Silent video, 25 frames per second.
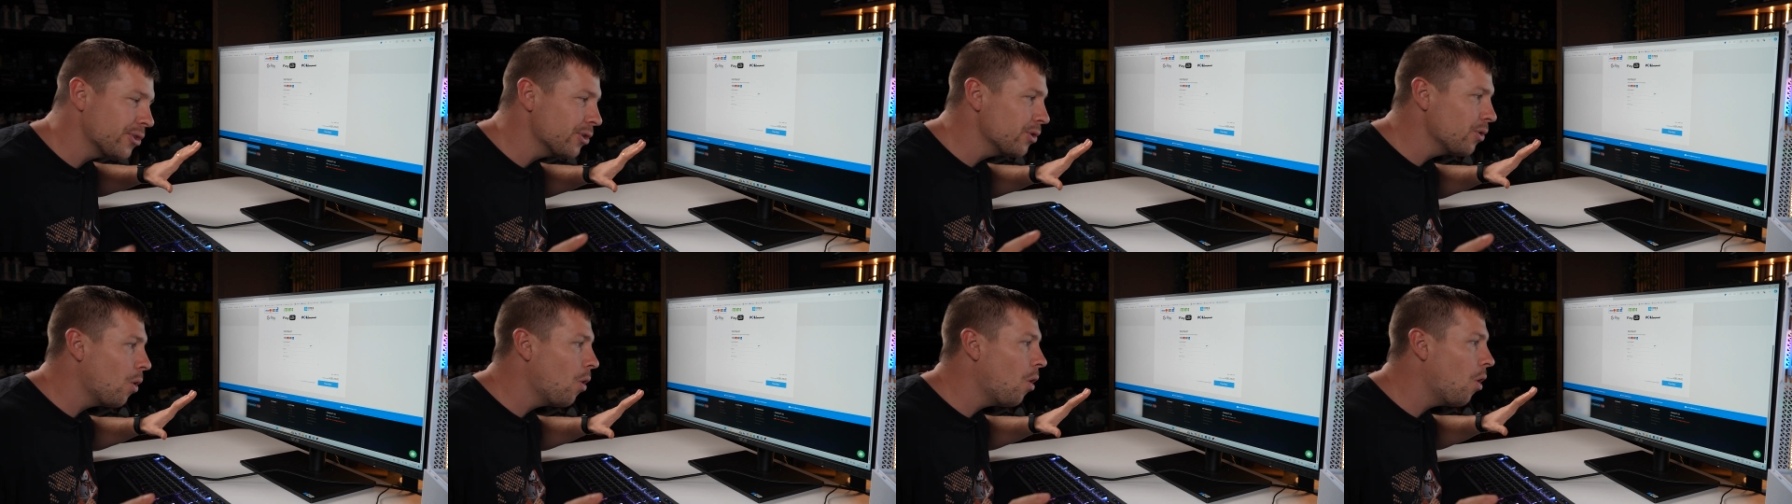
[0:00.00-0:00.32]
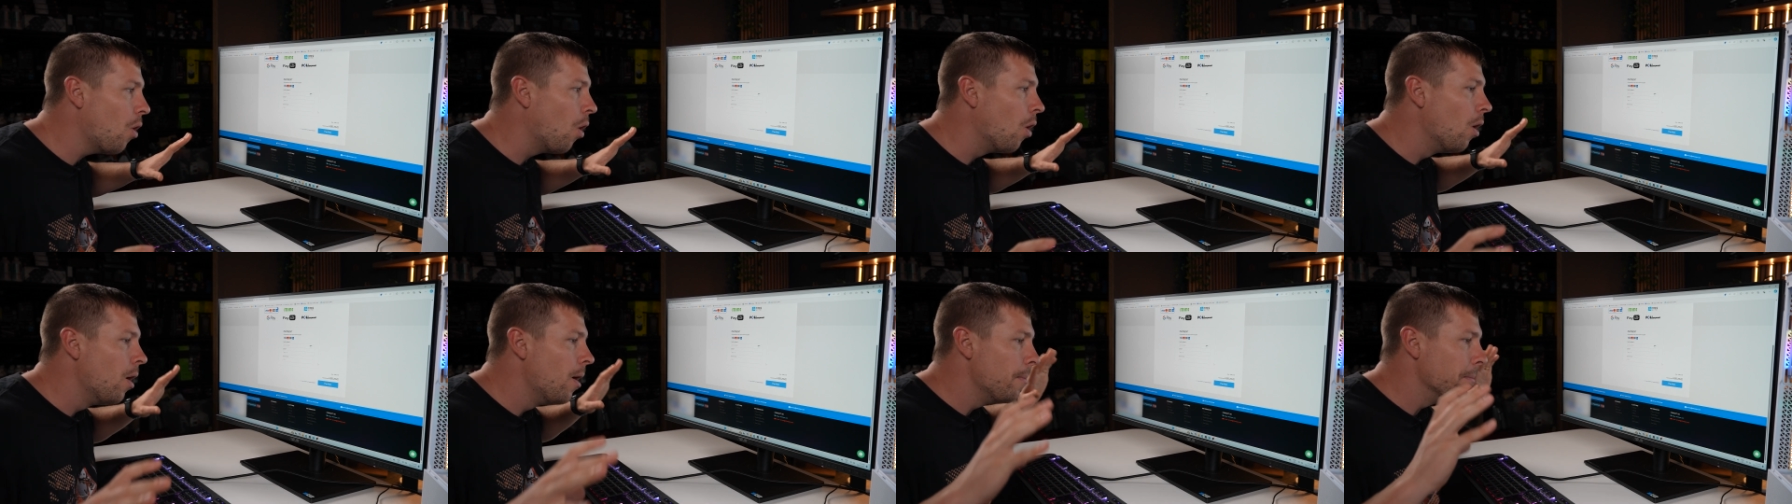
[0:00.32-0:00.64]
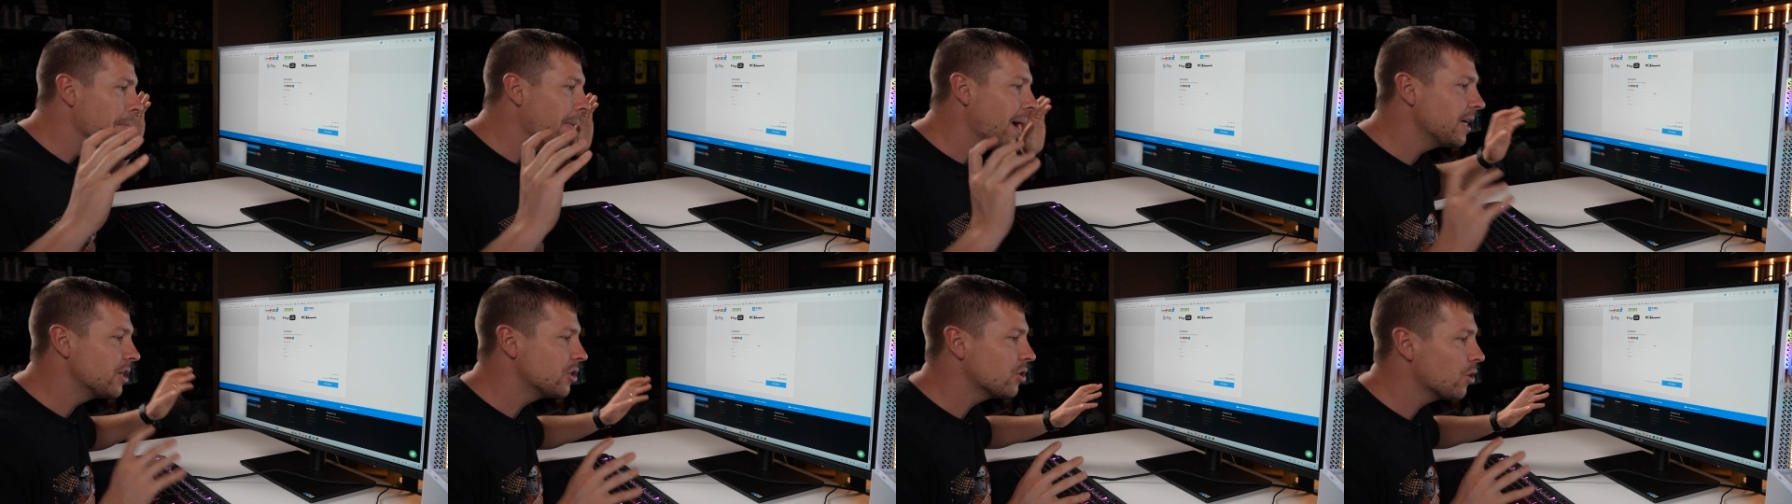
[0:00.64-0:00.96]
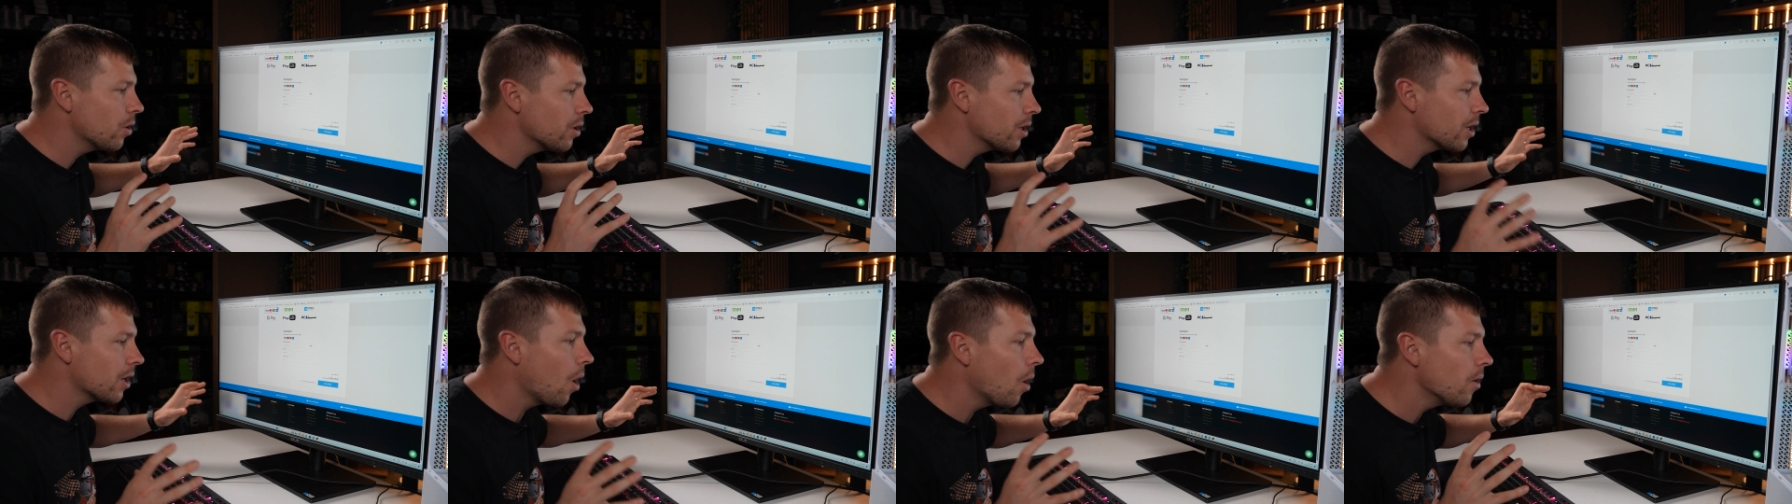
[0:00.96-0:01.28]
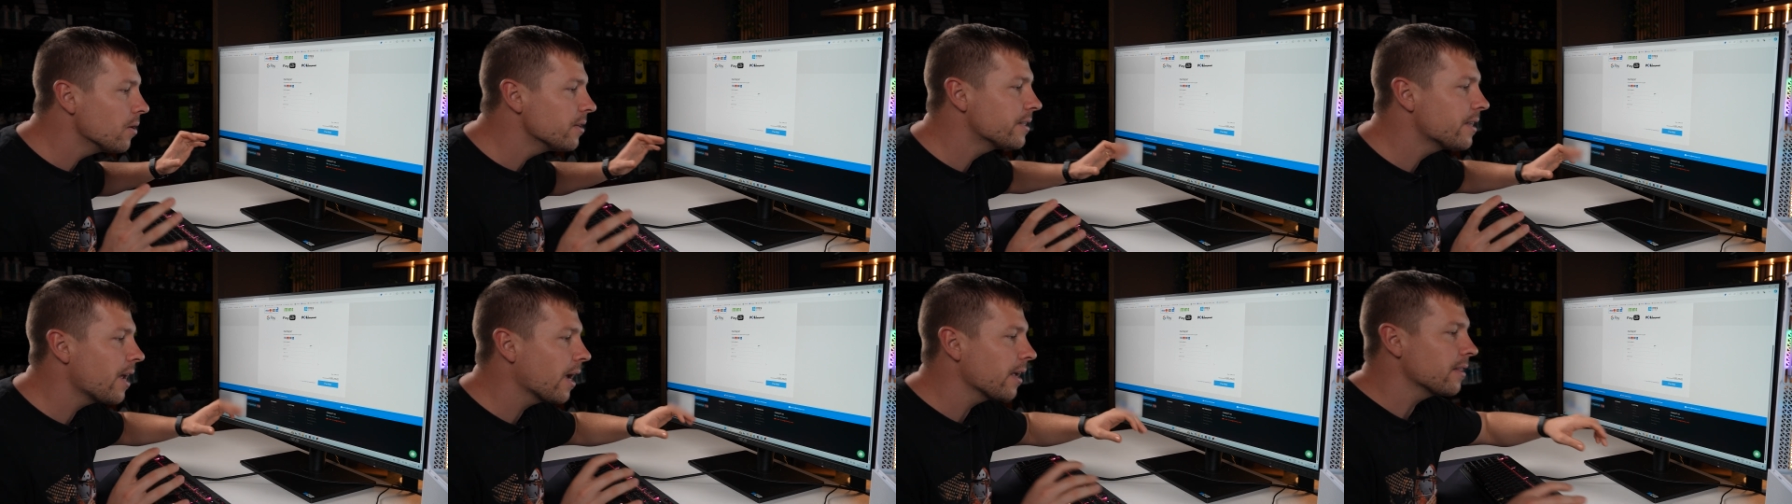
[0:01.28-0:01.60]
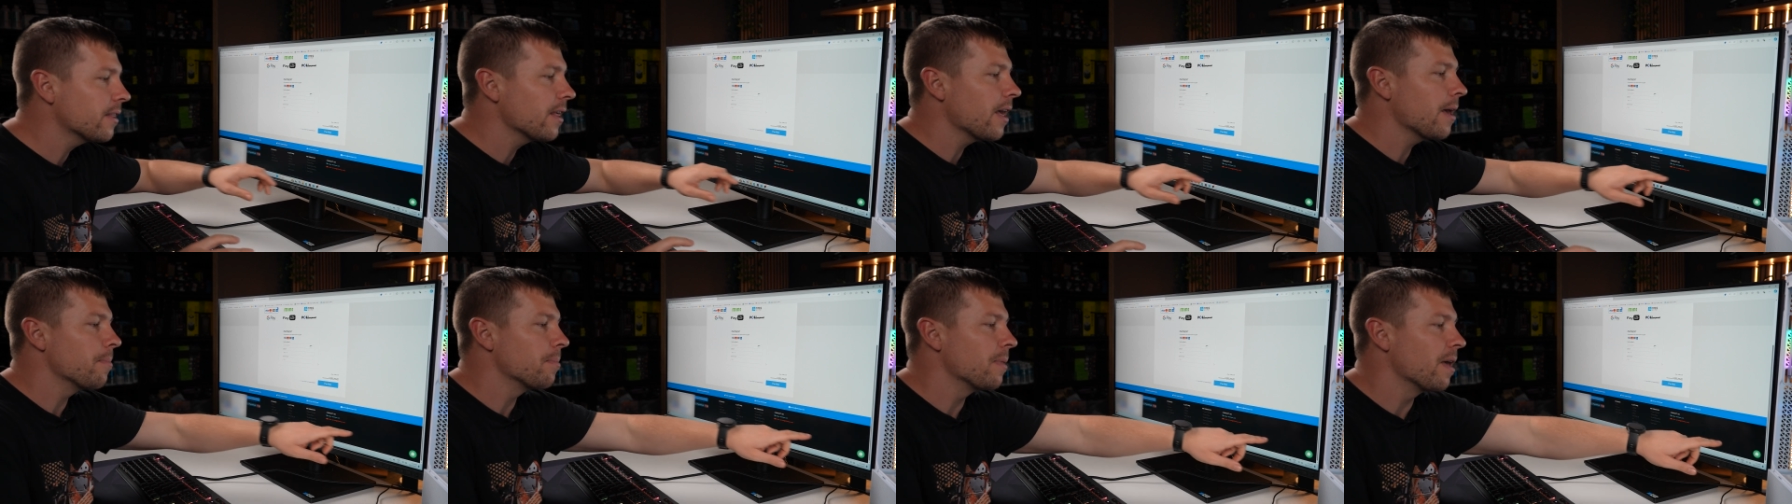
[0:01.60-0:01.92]
at all, make sure to
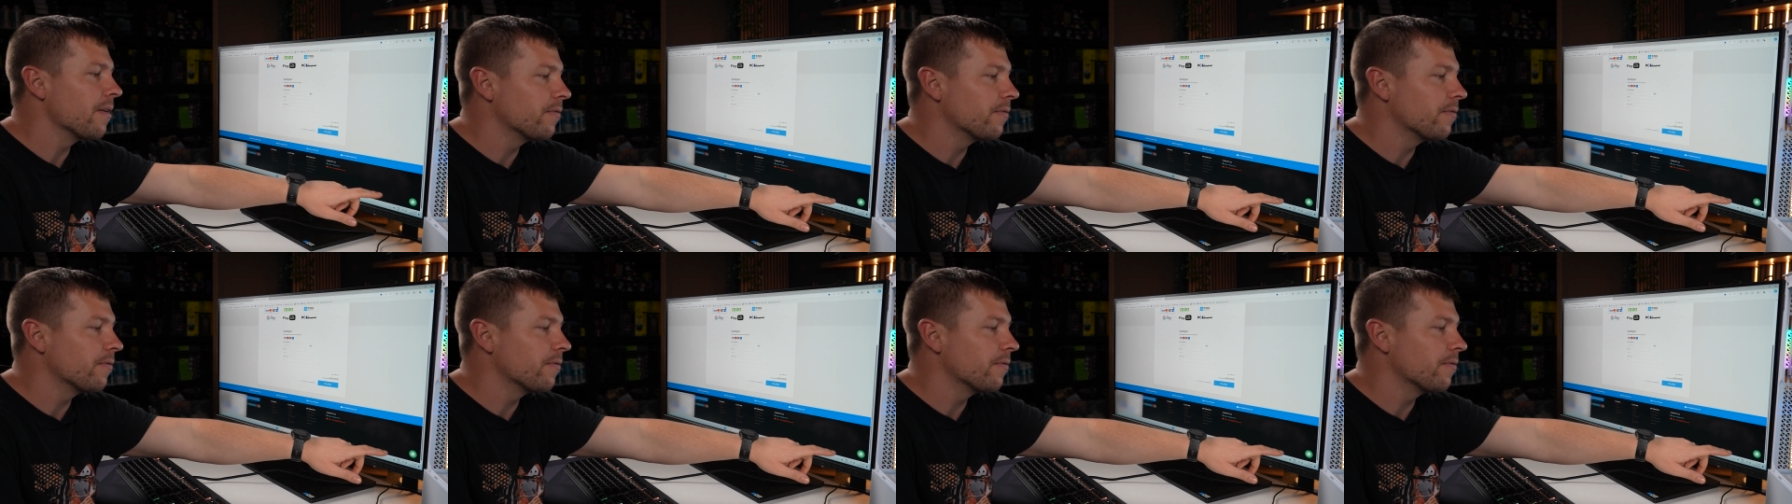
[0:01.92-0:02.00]
contact them.